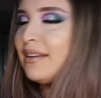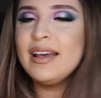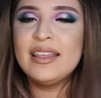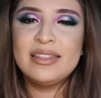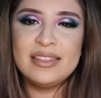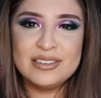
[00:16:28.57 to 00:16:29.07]

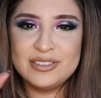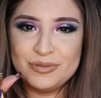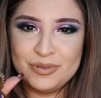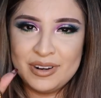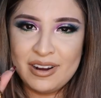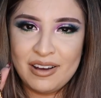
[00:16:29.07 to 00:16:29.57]
not
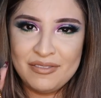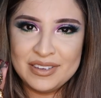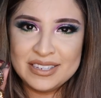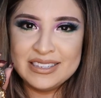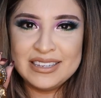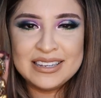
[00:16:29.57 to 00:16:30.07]
this one
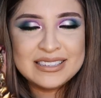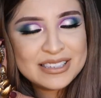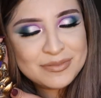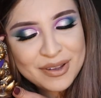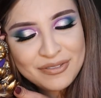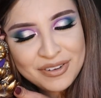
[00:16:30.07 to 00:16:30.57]
obviously because
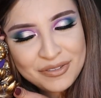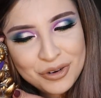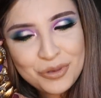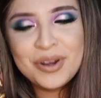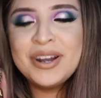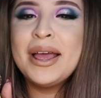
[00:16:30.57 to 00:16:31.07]
it's my
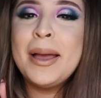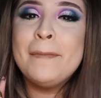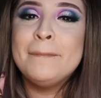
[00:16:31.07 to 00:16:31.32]
favorite one,